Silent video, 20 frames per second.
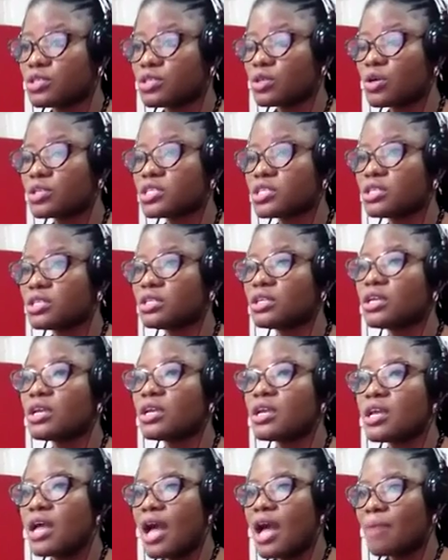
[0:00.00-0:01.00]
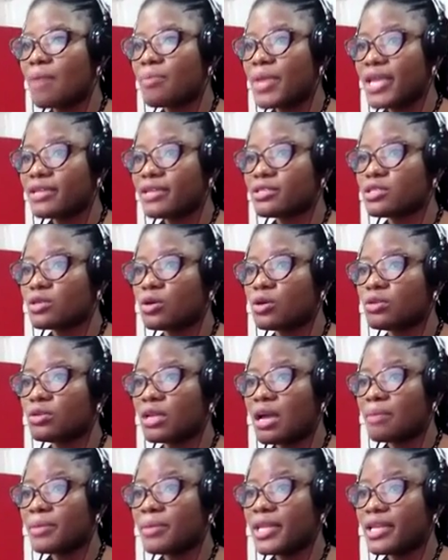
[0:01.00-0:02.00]
the Sultan, are based
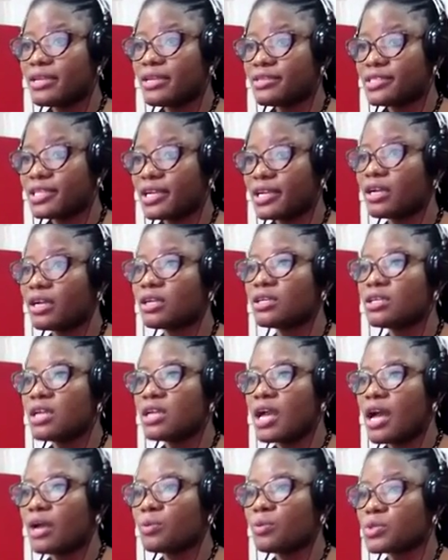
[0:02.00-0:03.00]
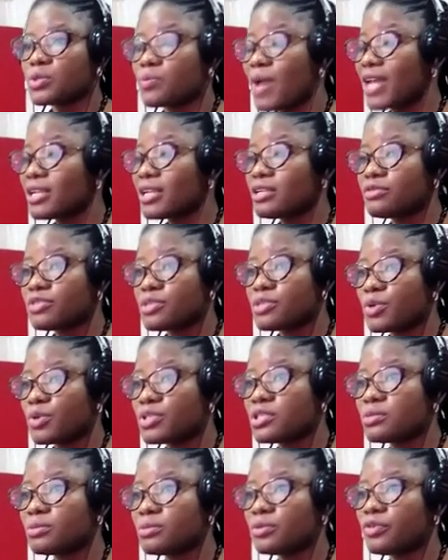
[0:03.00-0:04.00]
on amnesia and was partly
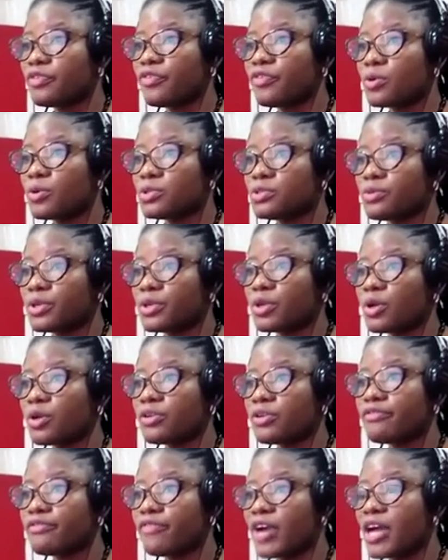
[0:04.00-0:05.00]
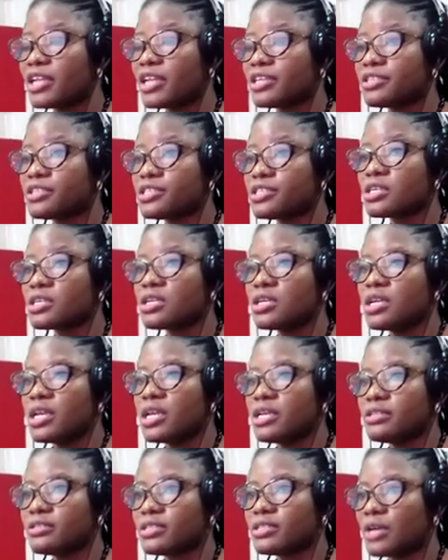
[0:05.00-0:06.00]
responsible for the recurring violence
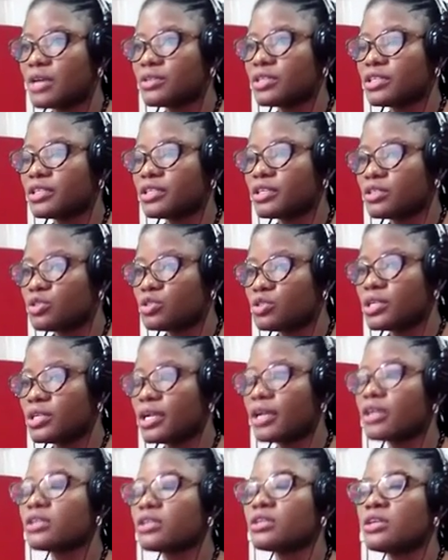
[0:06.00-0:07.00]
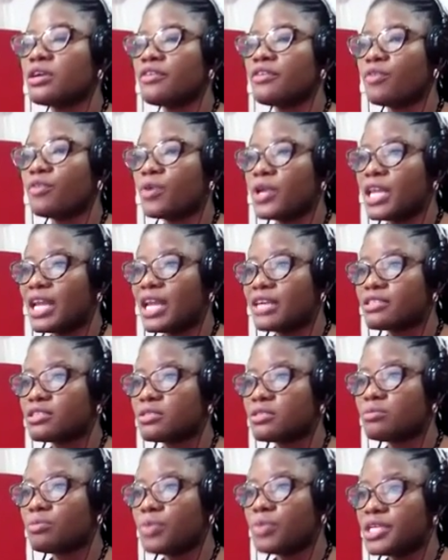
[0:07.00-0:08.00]
in southern Kaduna. For a
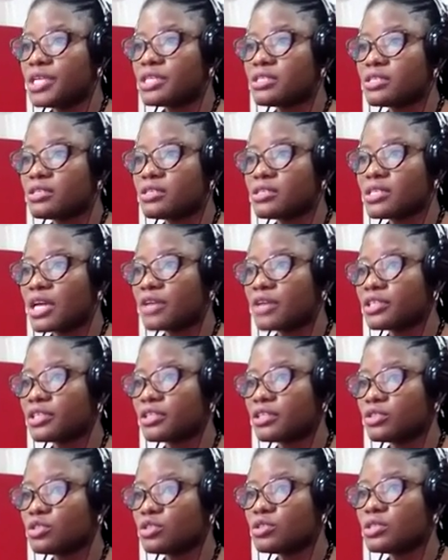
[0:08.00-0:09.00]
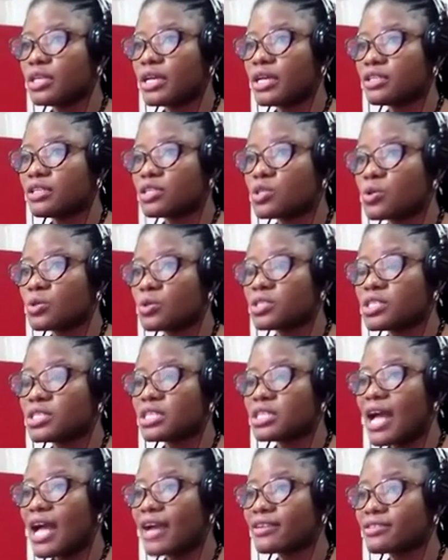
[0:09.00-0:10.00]
lasting peace in southern Kaduna, the
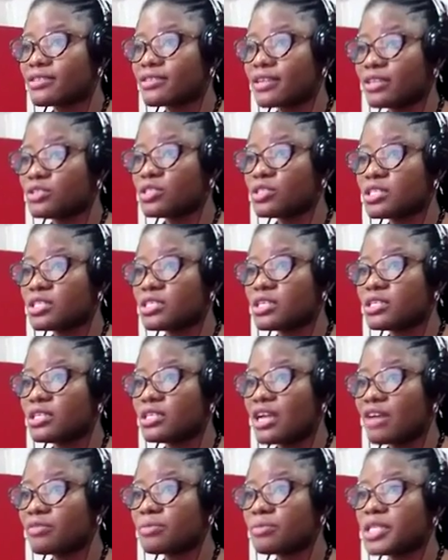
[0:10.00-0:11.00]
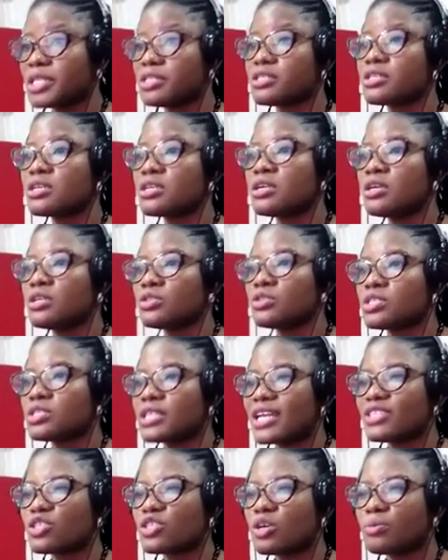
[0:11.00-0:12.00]
Sultan asked Kaduna state government to
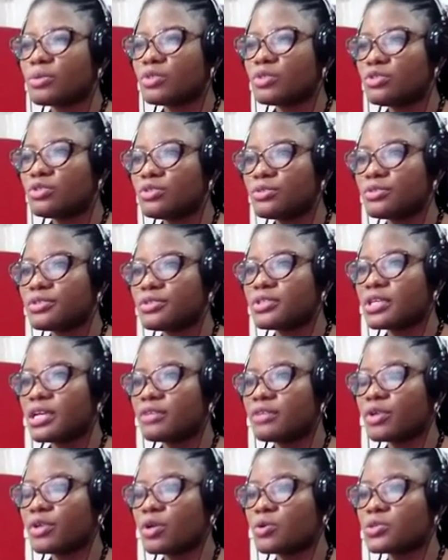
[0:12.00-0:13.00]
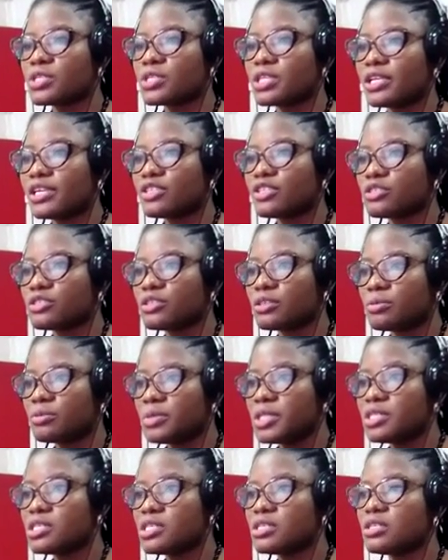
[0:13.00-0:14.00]
set up a truce and reconciliation
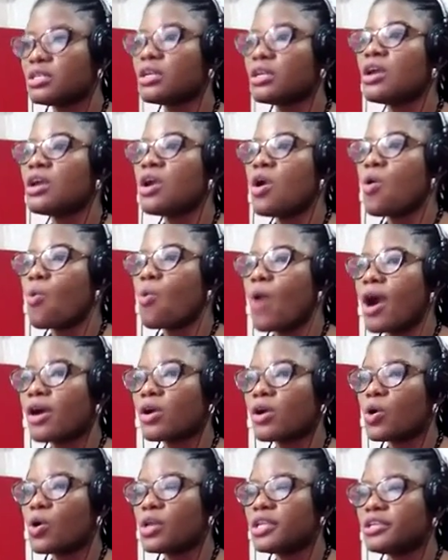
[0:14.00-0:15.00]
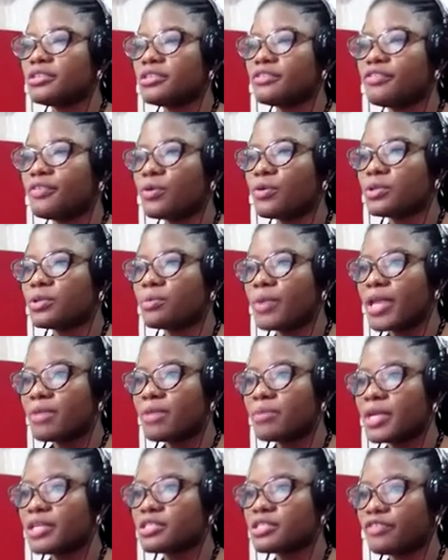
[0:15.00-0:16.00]
committee while calling for the
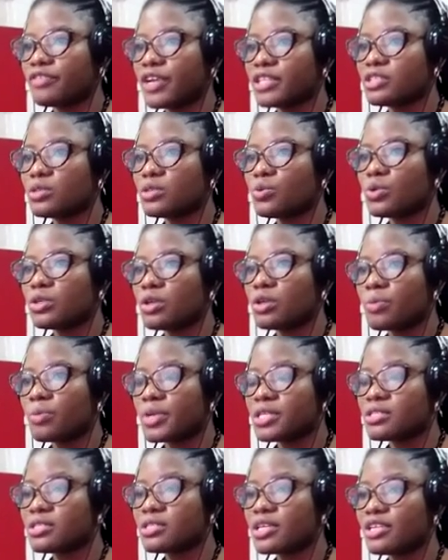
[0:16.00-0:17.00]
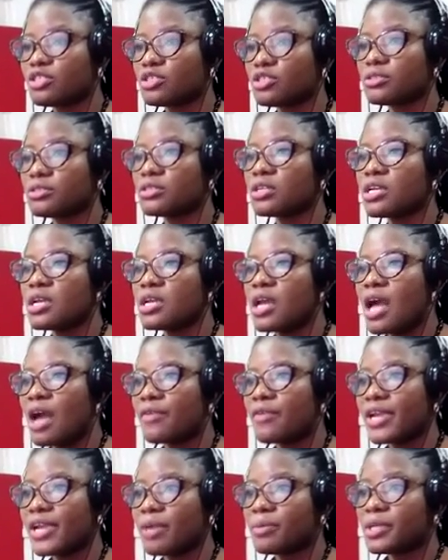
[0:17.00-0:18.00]
payment of adequate compensation
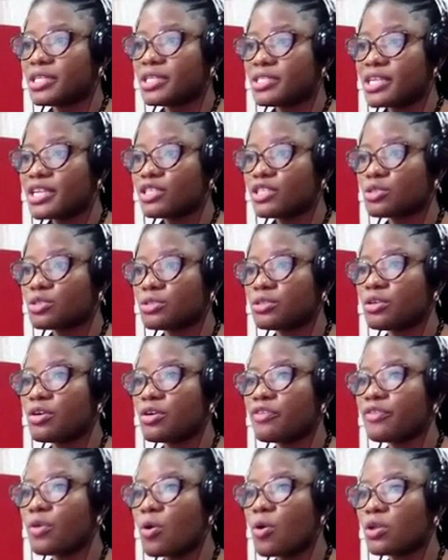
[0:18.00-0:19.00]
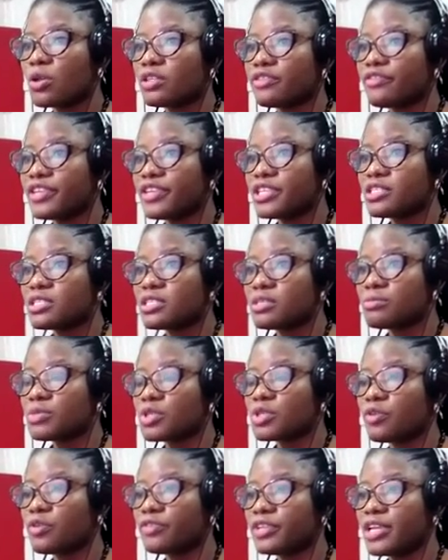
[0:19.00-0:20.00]
and rehabilitation of all the
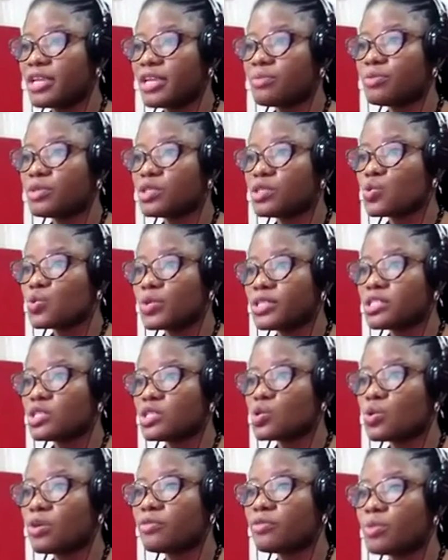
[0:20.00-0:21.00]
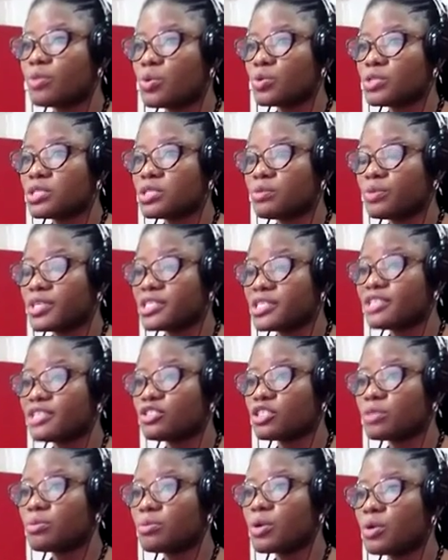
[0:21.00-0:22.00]
victims of the April 2012
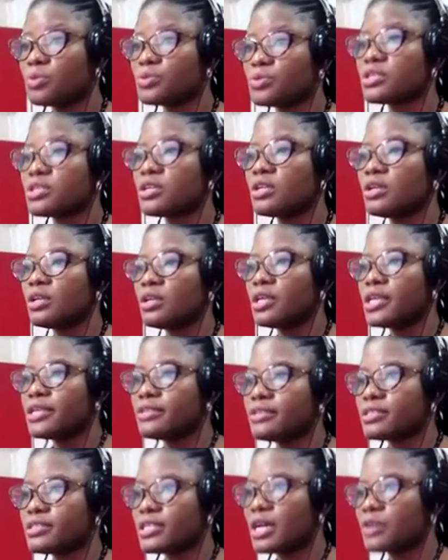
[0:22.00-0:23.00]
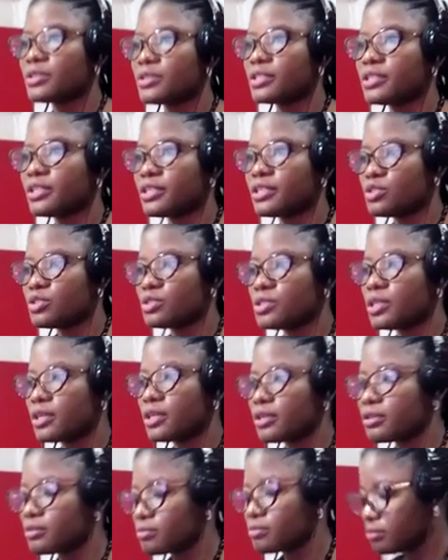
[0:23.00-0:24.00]
post-presidential polls in southern Kaduna.